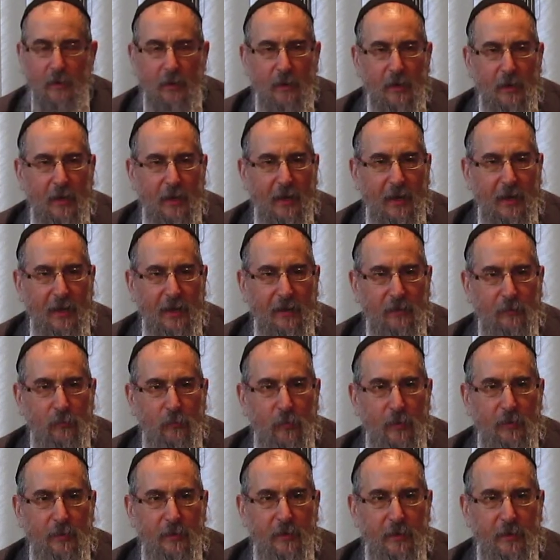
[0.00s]
And
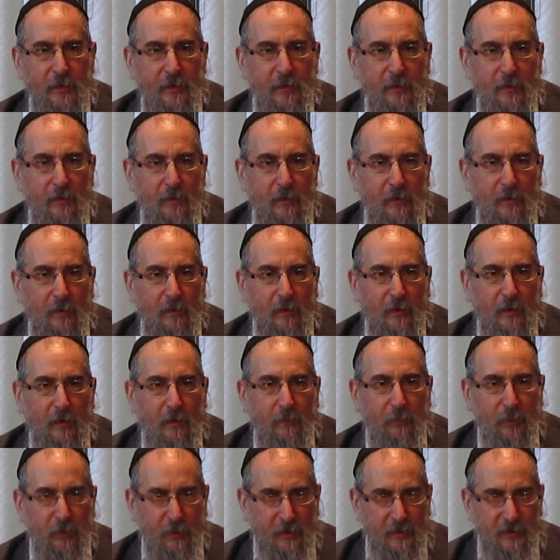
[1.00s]
when the
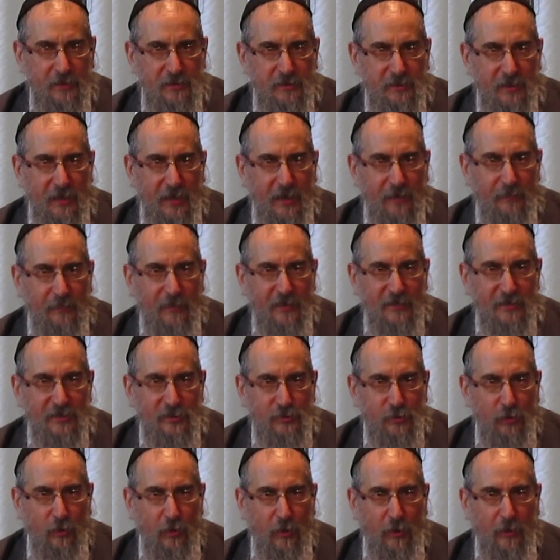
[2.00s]
police came, they
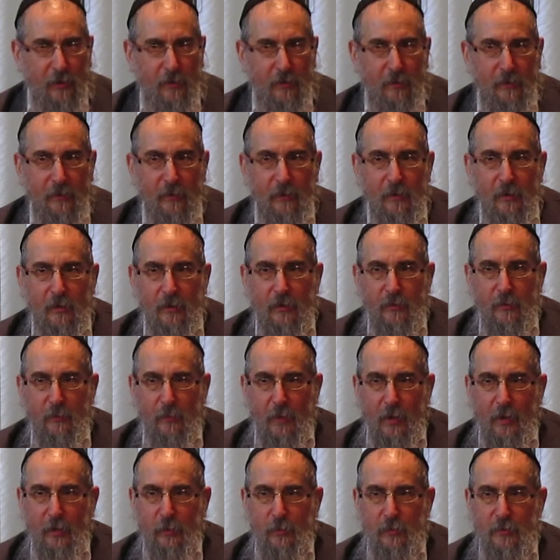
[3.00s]
saw the
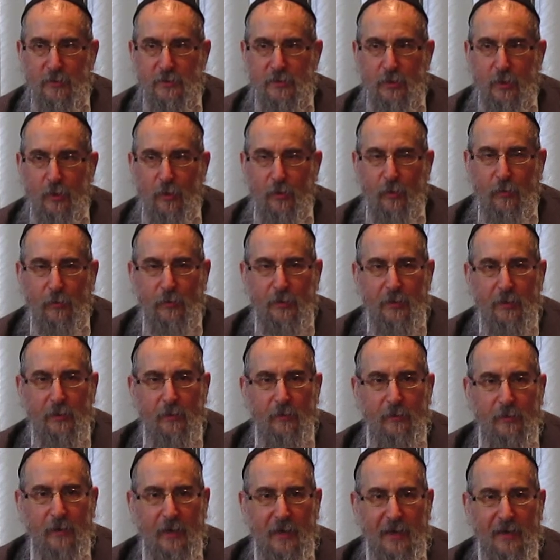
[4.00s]
mother was holding
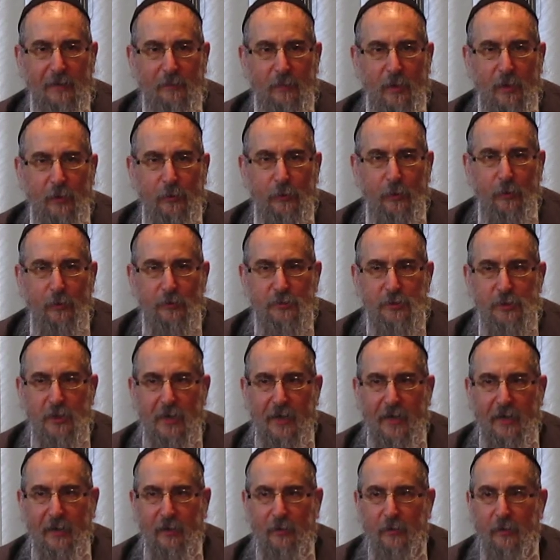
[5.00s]
her 9-month-old
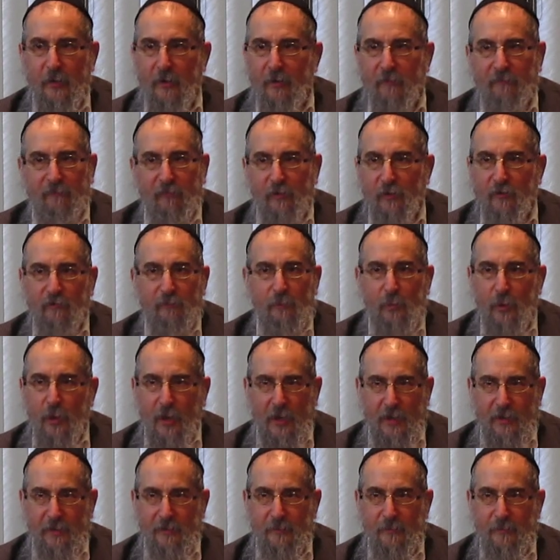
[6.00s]
child full of
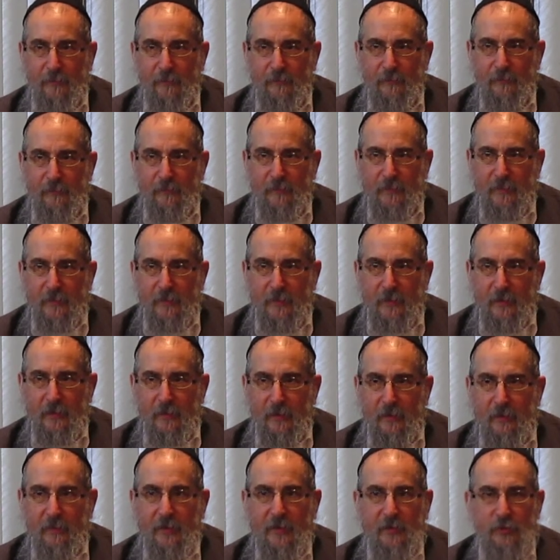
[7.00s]
blood.
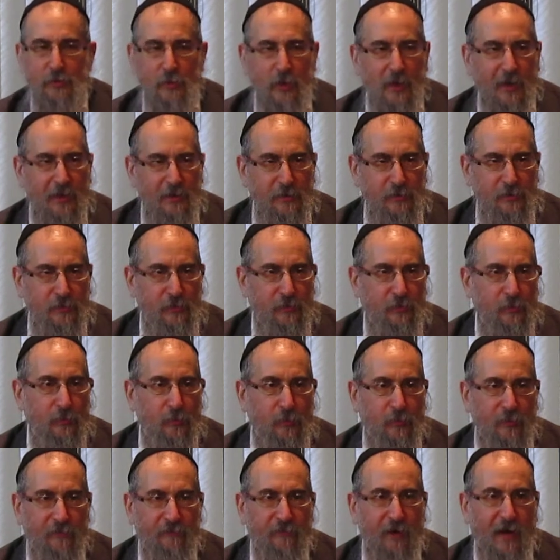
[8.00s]
And they tried to
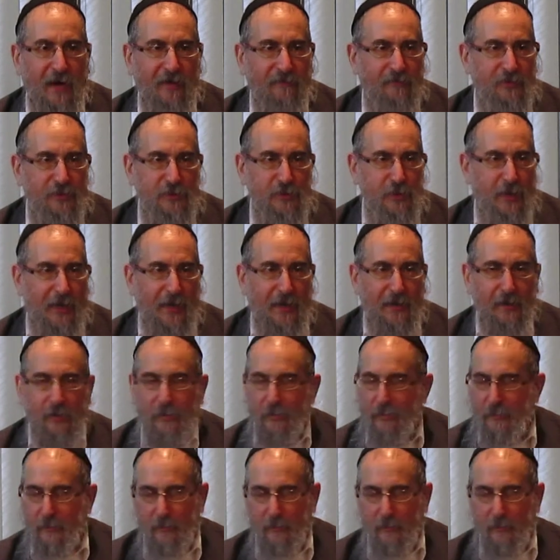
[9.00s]
revive the child,